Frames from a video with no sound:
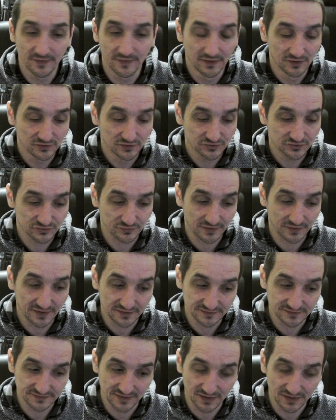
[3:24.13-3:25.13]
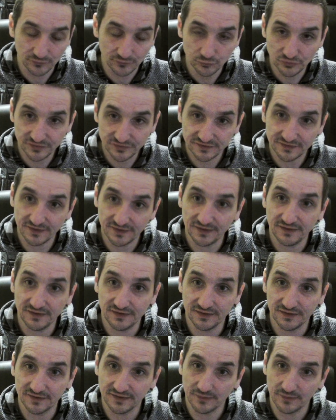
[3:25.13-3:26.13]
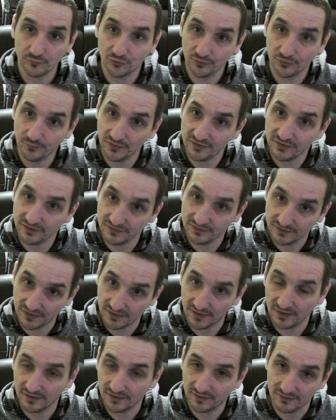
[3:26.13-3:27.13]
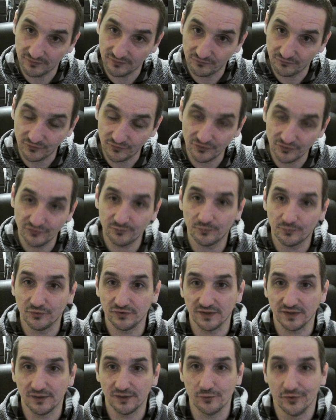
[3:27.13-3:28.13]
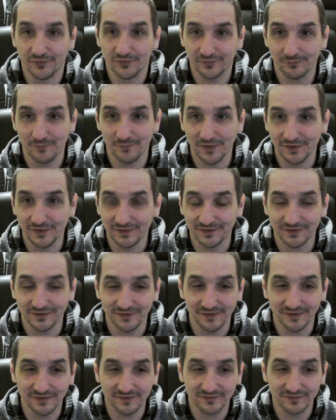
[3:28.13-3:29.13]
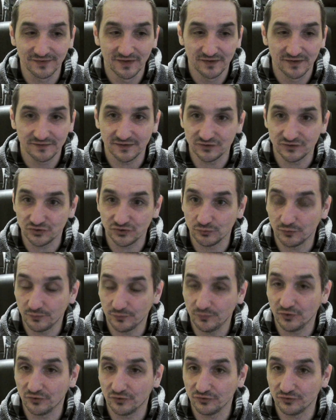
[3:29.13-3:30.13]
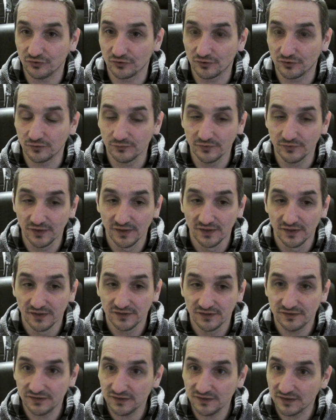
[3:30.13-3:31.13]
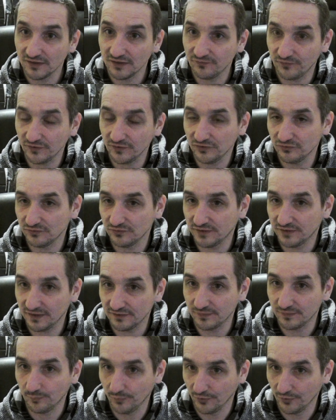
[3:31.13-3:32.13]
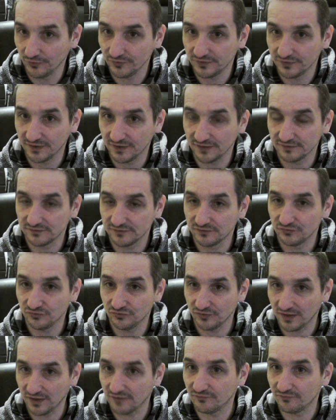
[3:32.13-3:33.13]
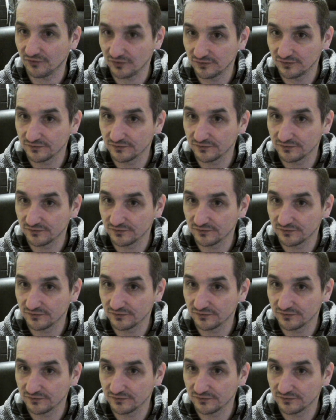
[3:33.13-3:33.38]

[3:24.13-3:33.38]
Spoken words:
so guys, I would say that I'm repeating the first point I was making, yes, that you will be on your own. Here I think you get the point that together,